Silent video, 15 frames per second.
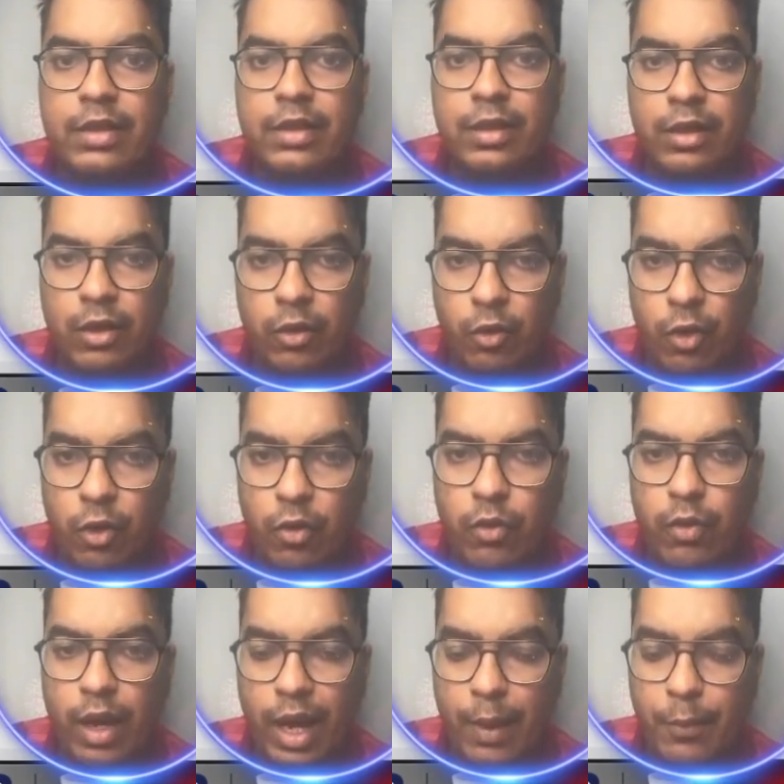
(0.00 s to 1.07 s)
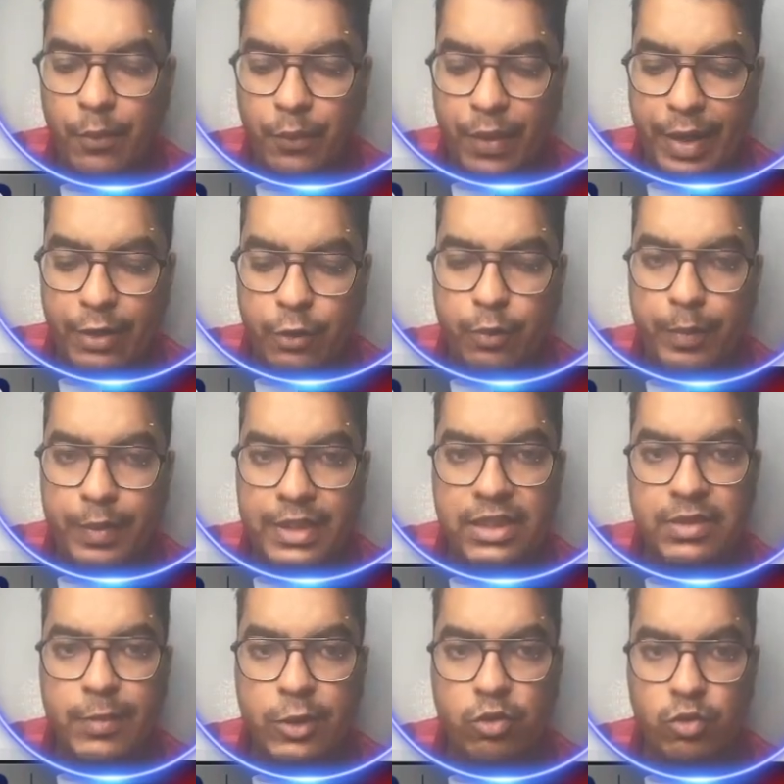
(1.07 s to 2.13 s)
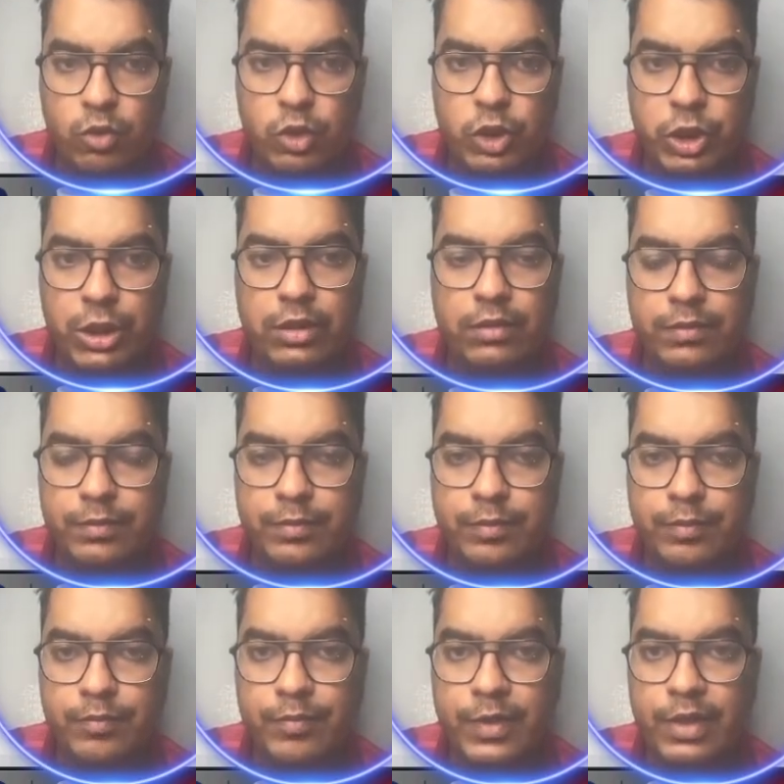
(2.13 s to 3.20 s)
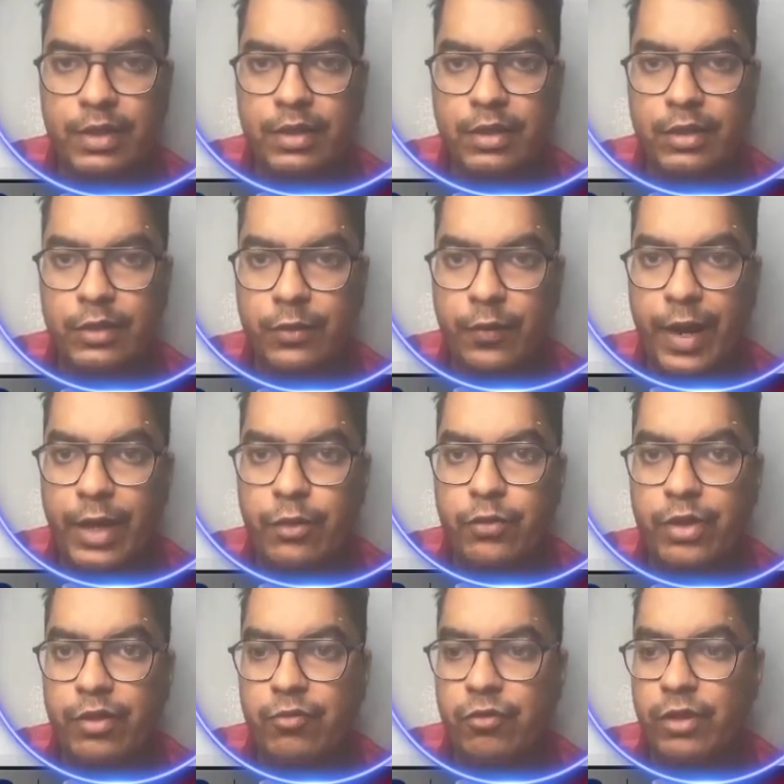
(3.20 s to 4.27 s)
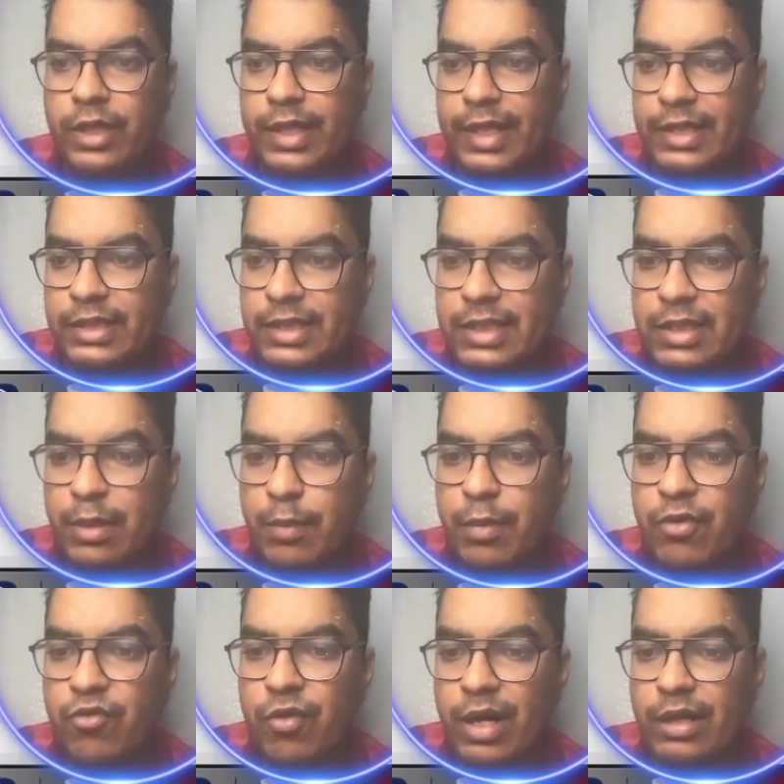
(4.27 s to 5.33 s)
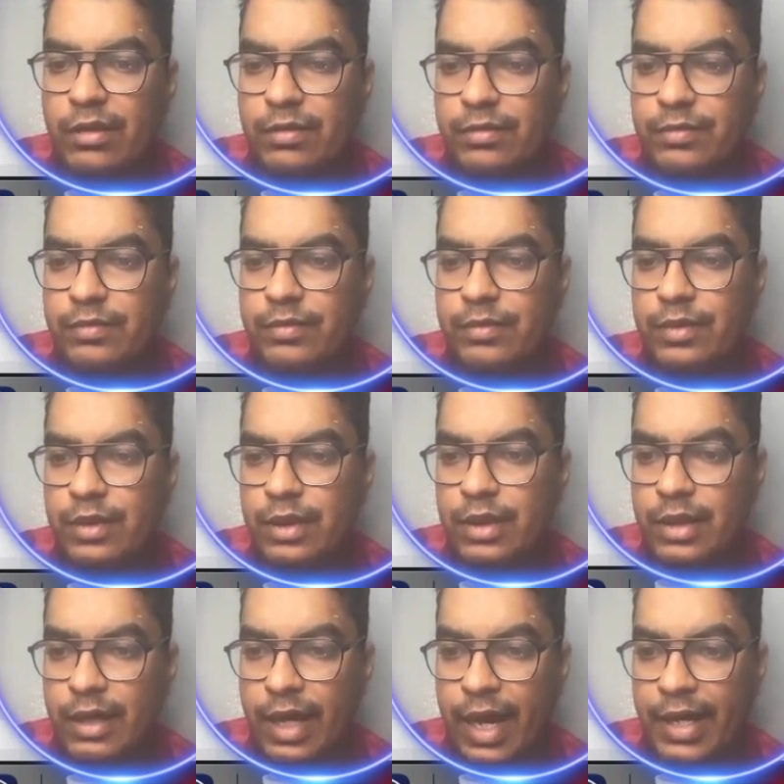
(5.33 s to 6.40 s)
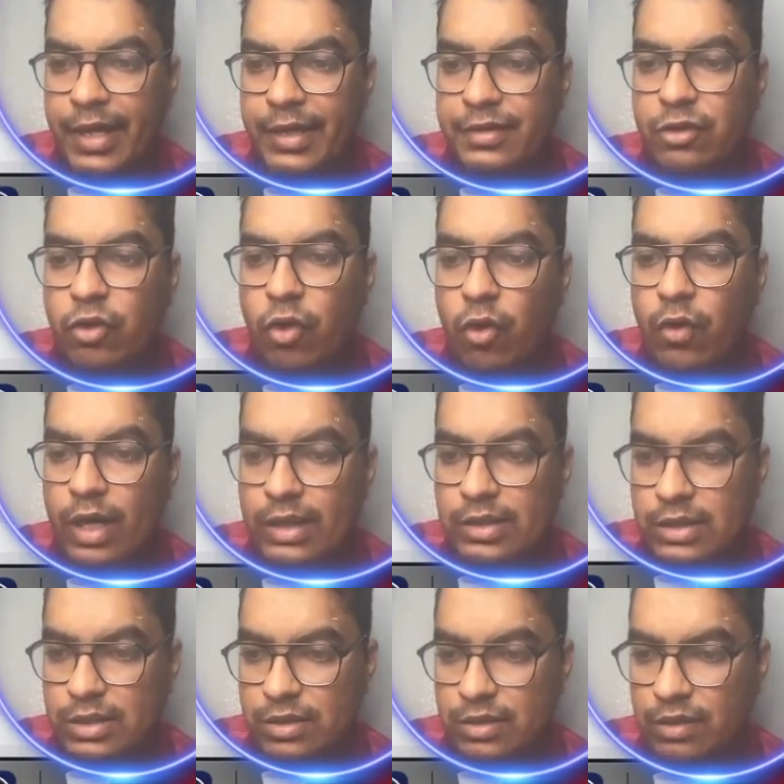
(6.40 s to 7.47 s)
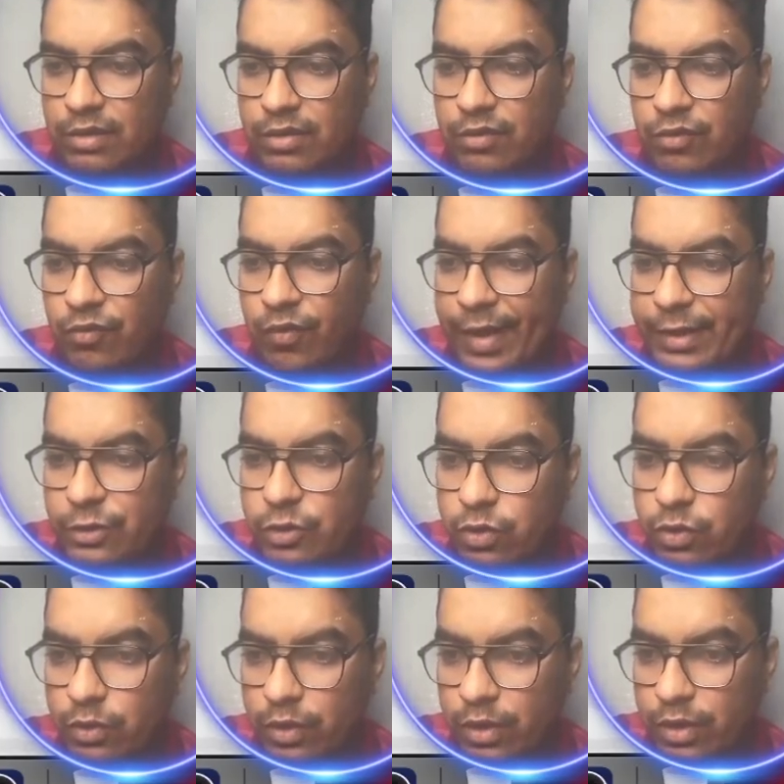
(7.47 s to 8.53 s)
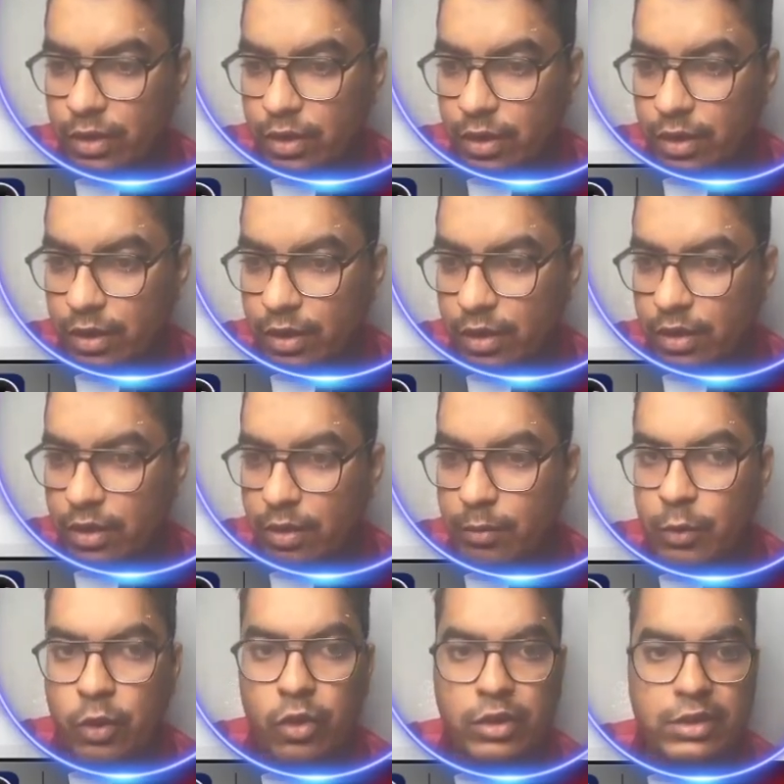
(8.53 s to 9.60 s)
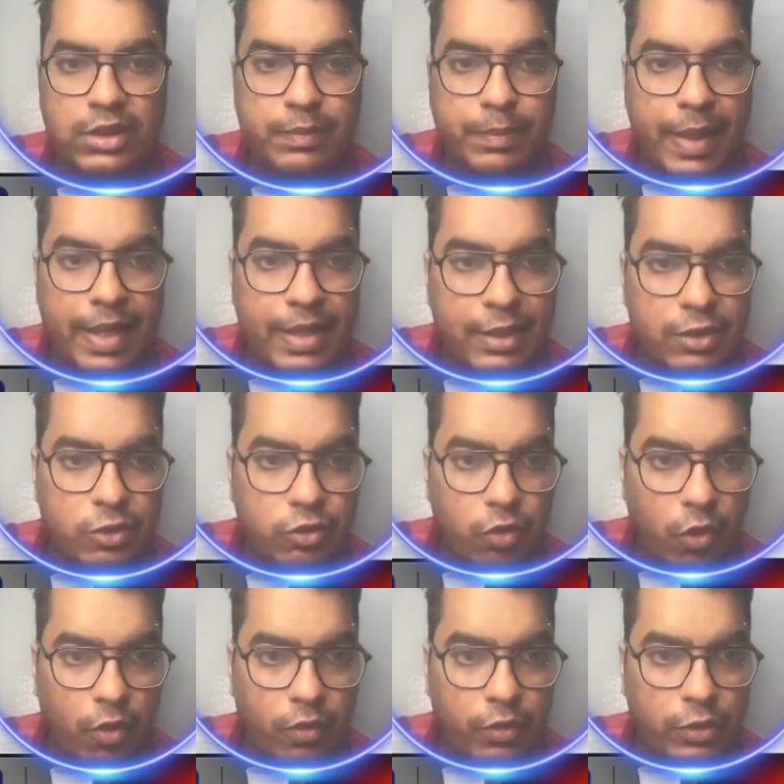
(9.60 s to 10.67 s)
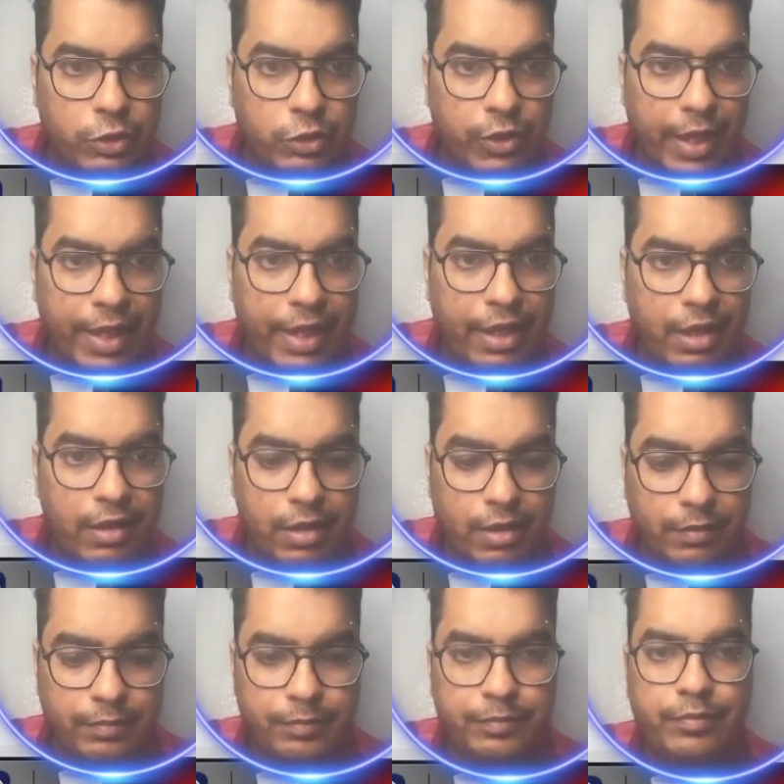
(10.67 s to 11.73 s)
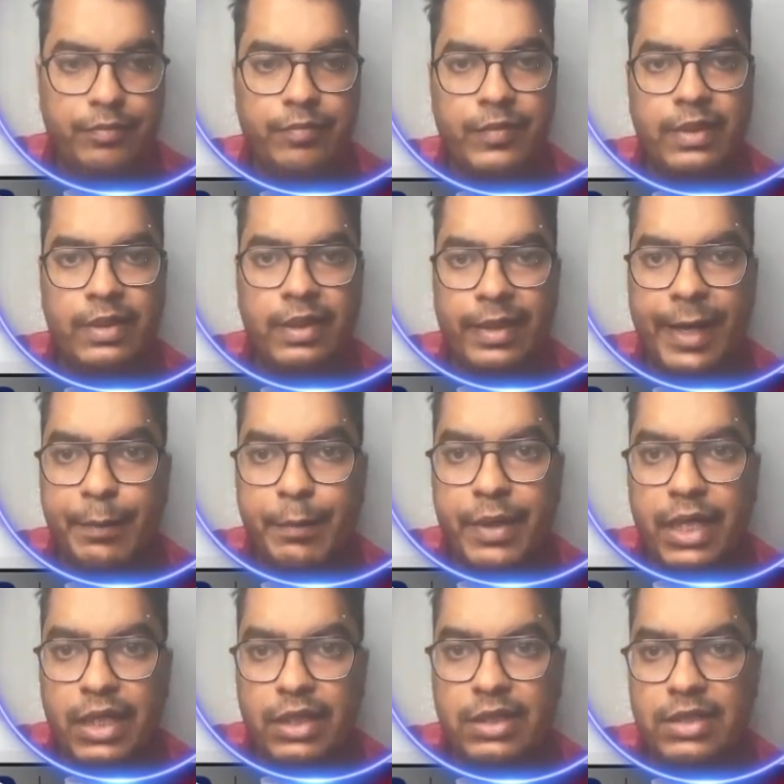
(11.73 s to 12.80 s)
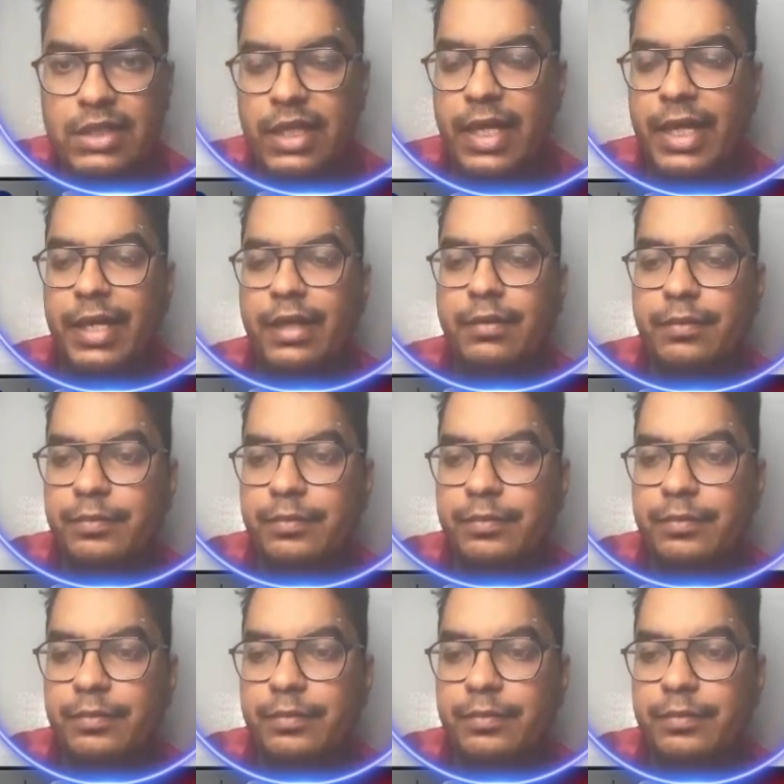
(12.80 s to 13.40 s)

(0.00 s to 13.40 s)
Now I am trying to paste my solution, try to run for the test case number 1, and it is a wrong answer. Why so? Because the spelling is wrong, triangle. Let me run this again.